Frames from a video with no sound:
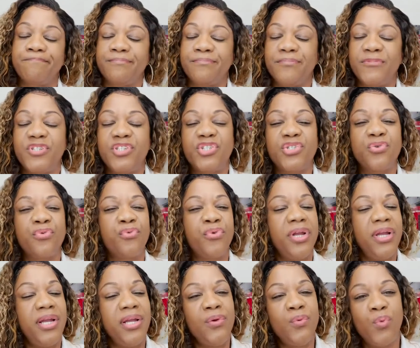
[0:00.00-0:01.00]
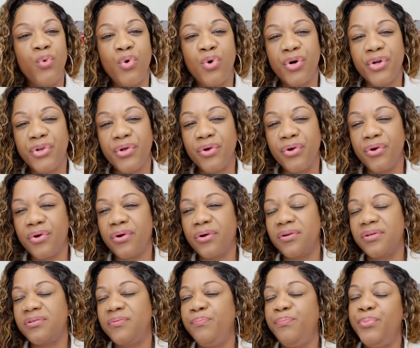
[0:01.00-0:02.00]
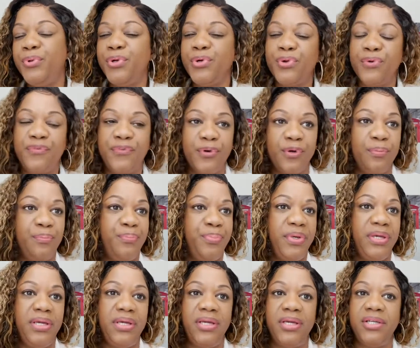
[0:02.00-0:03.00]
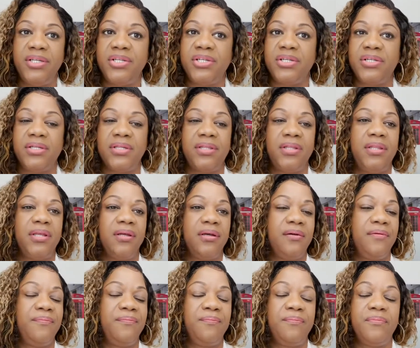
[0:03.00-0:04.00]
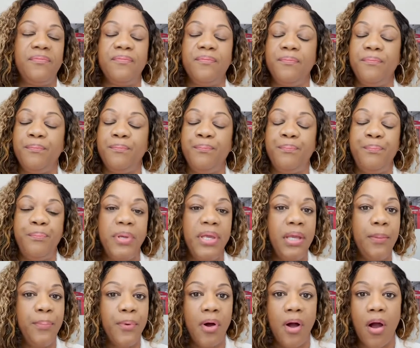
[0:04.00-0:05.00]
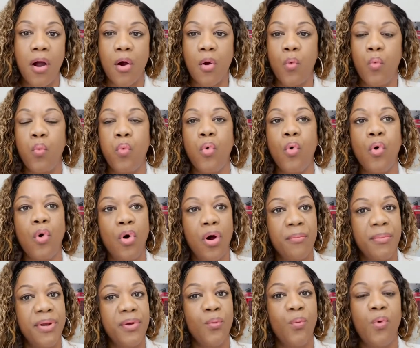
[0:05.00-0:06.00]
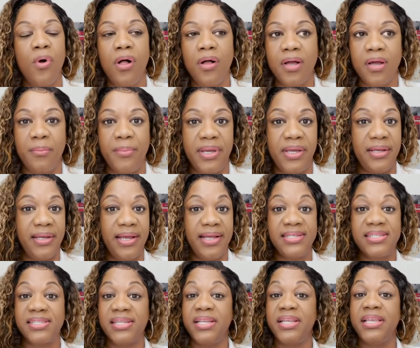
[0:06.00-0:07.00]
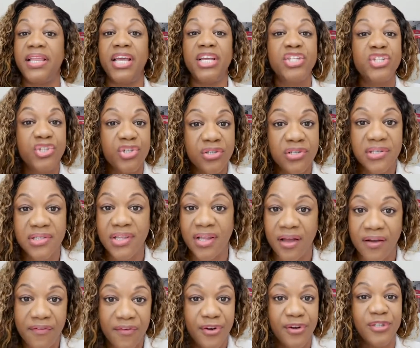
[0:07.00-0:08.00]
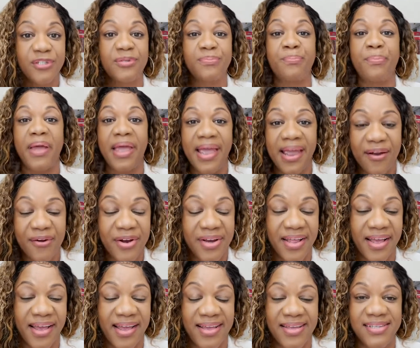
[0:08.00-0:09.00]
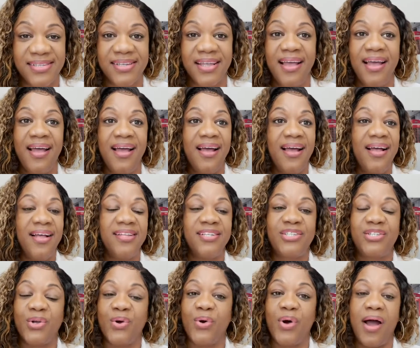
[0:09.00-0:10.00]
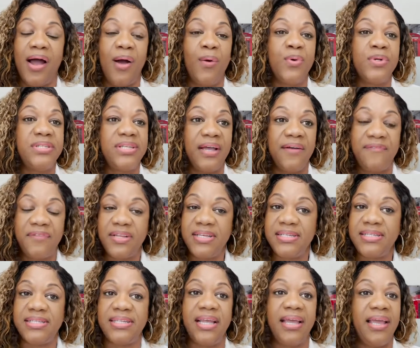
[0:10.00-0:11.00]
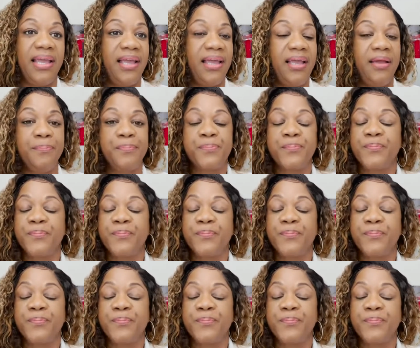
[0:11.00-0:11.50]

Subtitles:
serene waters, beautiful beach. The people are warm and welcoming. It's a nature's lover's paradise. So I would definitely say